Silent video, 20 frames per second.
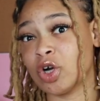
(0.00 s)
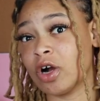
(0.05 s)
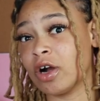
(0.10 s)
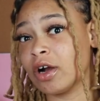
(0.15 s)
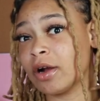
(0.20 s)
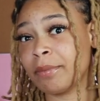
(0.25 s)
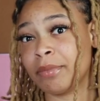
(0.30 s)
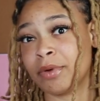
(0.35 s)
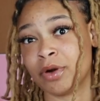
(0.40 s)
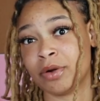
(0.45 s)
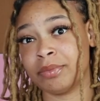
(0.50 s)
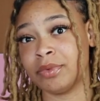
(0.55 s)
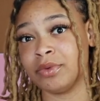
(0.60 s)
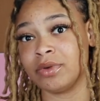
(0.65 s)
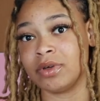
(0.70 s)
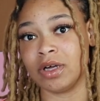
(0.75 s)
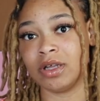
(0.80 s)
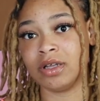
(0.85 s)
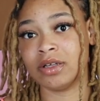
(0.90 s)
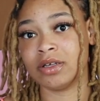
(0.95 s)
dark purple
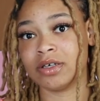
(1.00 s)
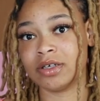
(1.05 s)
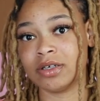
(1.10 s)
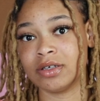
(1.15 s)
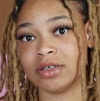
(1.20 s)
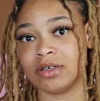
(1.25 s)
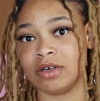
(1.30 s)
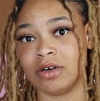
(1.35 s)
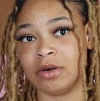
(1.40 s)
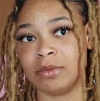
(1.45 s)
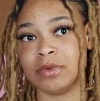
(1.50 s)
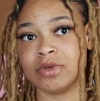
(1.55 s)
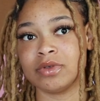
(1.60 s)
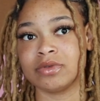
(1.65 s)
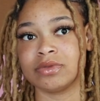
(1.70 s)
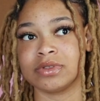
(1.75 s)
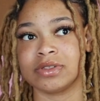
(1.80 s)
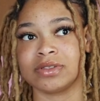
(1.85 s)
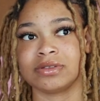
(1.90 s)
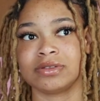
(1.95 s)
color,
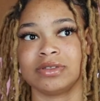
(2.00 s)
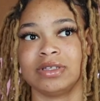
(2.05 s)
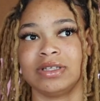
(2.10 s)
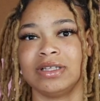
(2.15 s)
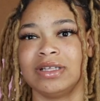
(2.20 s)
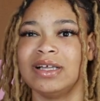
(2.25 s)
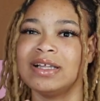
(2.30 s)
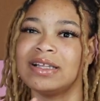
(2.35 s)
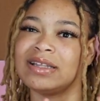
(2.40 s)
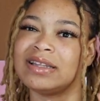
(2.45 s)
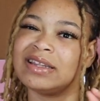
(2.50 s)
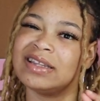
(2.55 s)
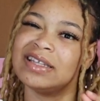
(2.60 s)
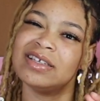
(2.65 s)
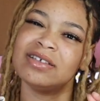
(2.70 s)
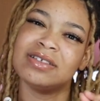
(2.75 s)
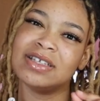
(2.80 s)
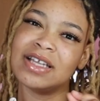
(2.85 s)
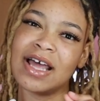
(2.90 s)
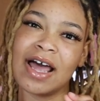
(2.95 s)
almost a
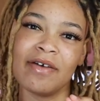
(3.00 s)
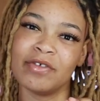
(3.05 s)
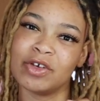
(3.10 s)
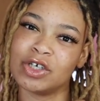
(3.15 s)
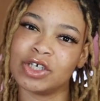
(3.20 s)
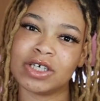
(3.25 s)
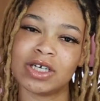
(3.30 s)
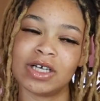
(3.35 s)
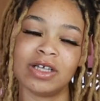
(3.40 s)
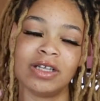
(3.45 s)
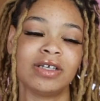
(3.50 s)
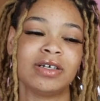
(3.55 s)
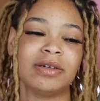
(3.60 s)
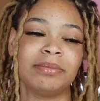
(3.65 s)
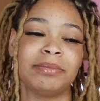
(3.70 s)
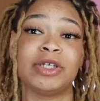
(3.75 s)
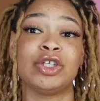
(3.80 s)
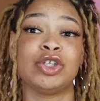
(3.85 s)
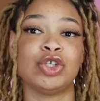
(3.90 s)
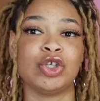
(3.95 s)
little lavender color,
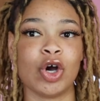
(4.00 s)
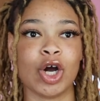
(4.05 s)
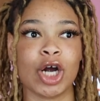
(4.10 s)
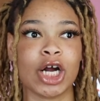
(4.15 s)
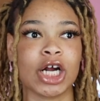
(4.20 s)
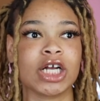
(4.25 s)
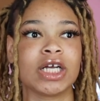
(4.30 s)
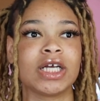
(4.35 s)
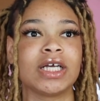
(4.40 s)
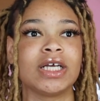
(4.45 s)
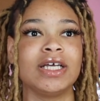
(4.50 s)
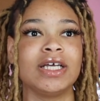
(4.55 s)
but dark,